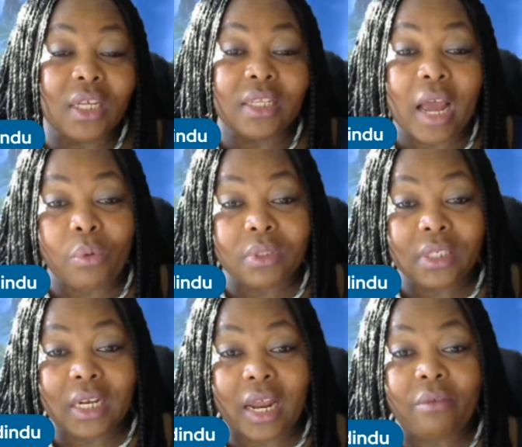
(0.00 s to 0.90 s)
That was
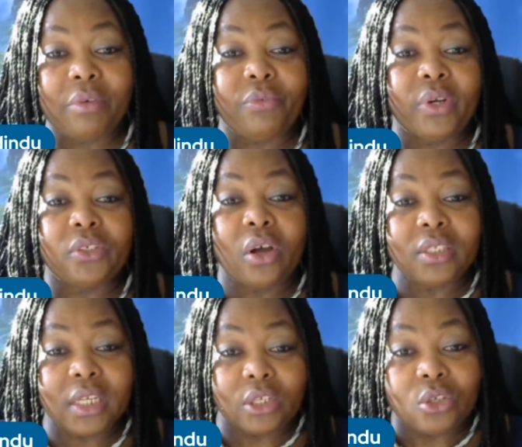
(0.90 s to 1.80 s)
it. I have a fresh
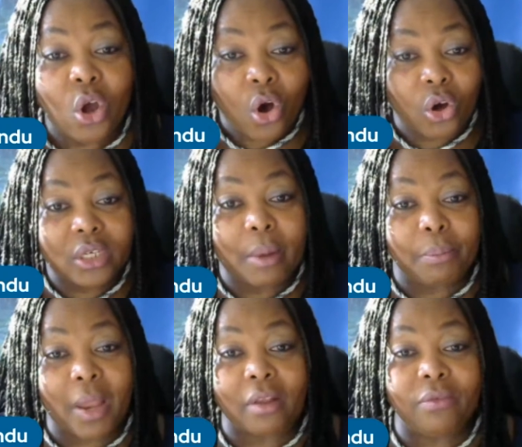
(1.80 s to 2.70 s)
content on that
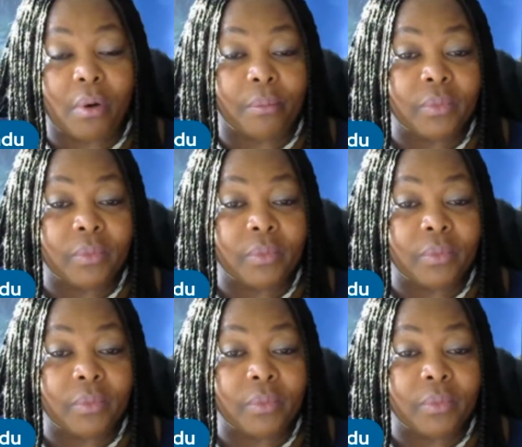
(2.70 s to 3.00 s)
platform.